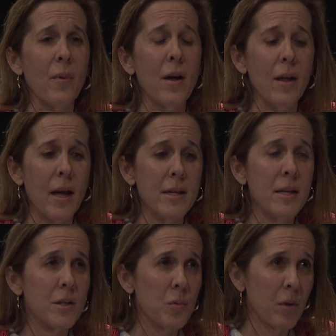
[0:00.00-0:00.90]
Well, I
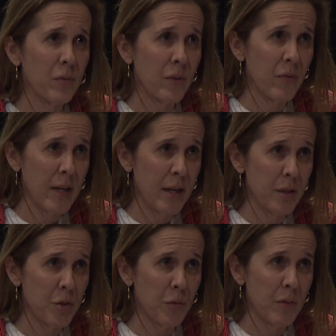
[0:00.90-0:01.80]
need to work for
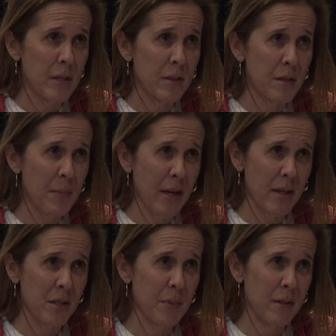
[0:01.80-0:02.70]
financial reasons. My
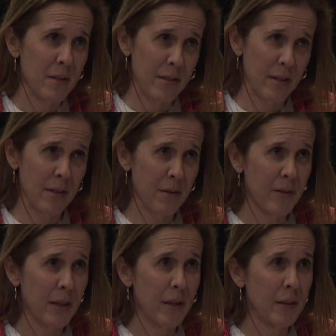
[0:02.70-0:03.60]
husband is
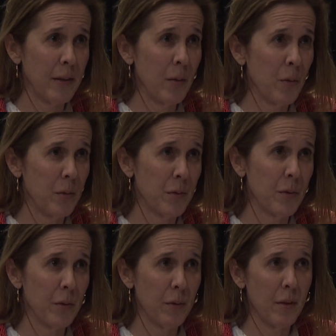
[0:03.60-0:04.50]
significantly
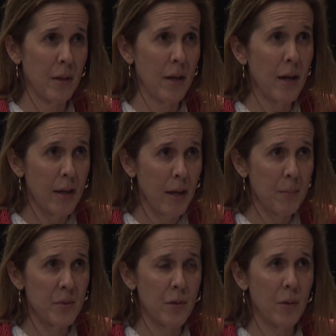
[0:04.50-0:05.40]
older than I
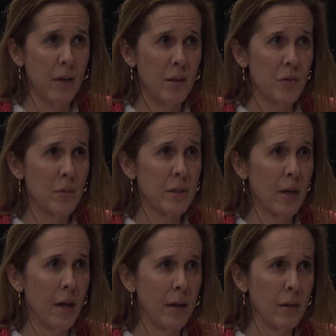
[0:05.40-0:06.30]
am, so he's
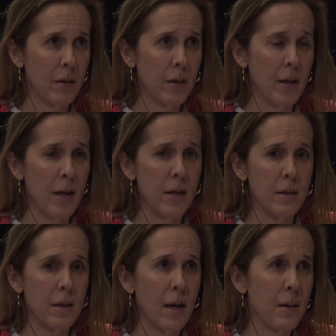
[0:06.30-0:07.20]
retired,
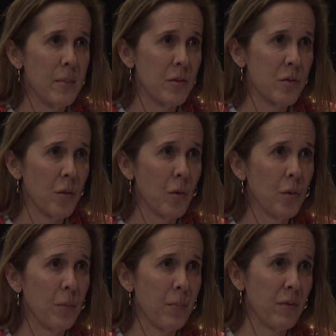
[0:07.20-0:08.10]
and I'm the
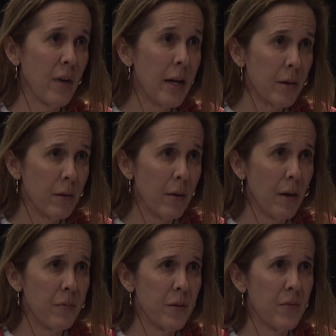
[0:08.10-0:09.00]
sole provider
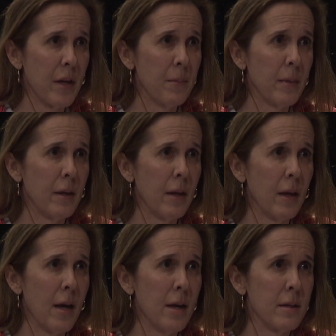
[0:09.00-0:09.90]
of the family,
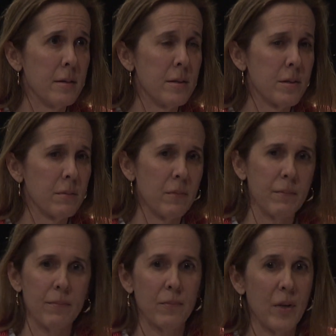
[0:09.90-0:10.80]
and
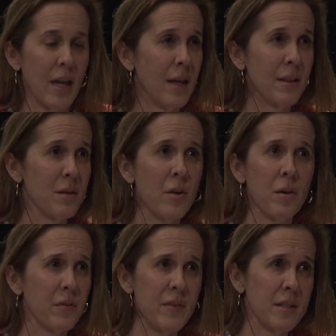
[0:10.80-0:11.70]
we can't live
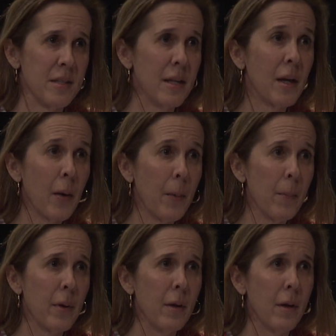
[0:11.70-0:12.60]
off of his income.